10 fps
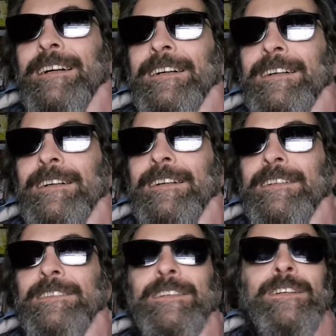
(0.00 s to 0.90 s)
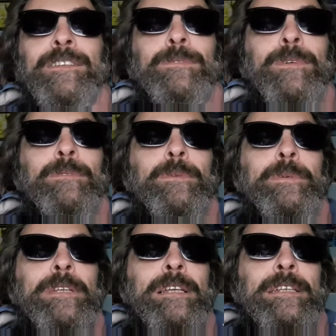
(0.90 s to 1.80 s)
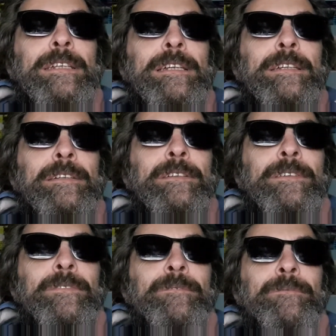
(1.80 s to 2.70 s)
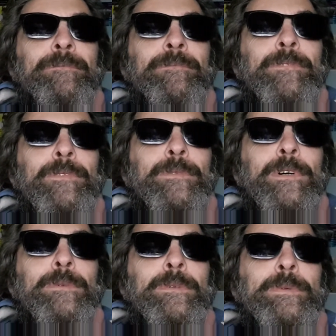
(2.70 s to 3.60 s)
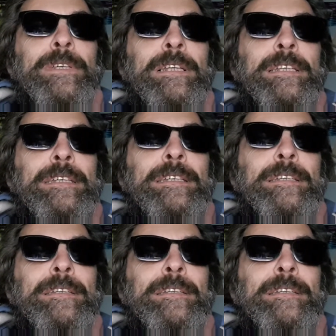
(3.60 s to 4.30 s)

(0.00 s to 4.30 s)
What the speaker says: Oh God, what were we like? What were we like?